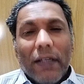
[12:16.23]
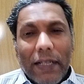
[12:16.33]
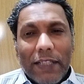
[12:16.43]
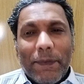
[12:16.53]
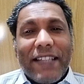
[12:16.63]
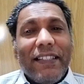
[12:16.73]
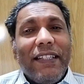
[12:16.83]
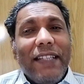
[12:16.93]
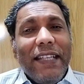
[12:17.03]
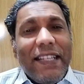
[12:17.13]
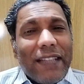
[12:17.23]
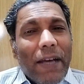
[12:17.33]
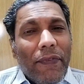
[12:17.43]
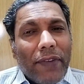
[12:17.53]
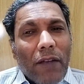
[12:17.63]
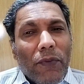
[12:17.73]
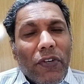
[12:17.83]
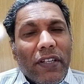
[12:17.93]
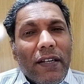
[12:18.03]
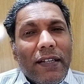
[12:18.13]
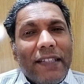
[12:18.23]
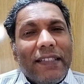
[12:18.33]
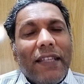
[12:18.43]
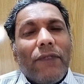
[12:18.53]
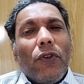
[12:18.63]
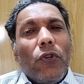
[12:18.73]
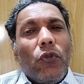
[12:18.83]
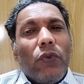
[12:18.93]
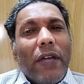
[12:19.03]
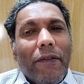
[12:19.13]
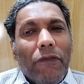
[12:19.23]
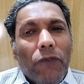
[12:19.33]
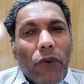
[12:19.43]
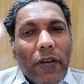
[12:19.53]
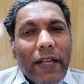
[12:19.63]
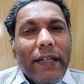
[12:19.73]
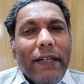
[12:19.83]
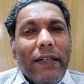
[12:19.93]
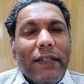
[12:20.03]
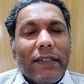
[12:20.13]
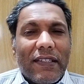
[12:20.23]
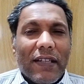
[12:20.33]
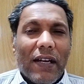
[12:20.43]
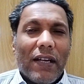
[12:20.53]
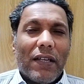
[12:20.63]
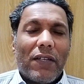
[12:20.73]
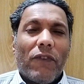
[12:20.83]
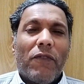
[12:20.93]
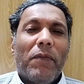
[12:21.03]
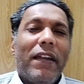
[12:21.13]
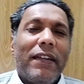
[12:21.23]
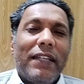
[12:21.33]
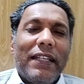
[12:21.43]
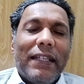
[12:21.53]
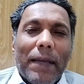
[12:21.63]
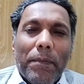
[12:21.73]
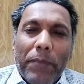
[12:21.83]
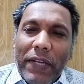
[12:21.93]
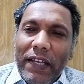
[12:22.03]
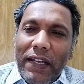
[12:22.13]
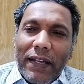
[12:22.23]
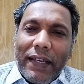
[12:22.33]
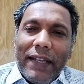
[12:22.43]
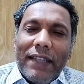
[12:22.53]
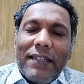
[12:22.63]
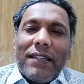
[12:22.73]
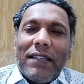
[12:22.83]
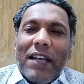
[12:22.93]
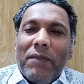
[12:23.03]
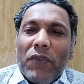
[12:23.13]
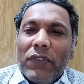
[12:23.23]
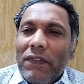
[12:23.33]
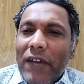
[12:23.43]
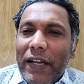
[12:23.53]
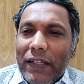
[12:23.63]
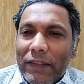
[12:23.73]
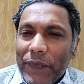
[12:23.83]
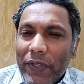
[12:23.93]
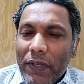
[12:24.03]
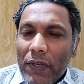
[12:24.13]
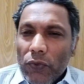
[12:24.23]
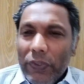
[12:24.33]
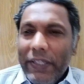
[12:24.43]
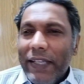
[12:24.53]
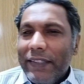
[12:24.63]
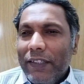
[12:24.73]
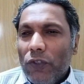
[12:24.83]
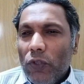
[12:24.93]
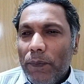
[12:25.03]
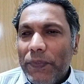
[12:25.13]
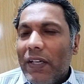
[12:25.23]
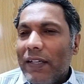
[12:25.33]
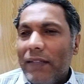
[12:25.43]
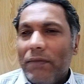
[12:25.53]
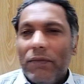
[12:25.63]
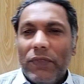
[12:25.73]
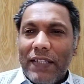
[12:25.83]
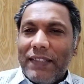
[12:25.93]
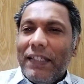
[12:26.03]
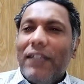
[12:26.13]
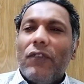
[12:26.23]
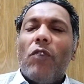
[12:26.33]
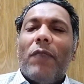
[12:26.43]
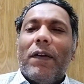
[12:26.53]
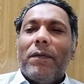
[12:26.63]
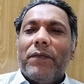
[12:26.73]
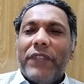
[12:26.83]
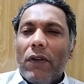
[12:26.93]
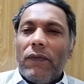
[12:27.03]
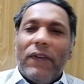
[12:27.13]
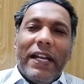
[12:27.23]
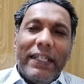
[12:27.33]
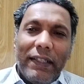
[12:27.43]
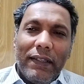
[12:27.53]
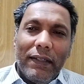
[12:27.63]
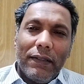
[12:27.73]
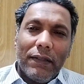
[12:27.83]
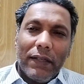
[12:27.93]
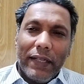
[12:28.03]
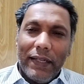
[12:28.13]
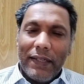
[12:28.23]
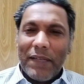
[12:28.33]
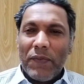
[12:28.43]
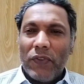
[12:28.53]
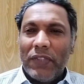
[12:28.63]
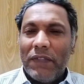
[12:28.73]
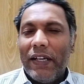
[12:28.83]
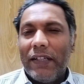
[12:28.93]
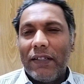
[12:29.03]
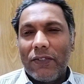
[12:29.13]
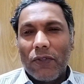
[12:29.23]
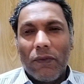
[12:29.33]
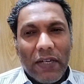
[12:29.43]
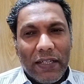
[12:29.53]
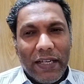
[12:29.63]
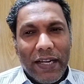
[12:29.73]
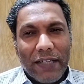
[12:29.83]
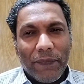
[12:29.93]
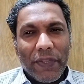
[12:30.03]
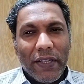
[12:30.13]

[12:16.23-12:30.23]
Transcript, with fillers: especially East Africa community countries, they want to avoid start of military campaign against M23 fighters. So EAC troops are just in Goma. They're not fighting against M23 fighters on front lines.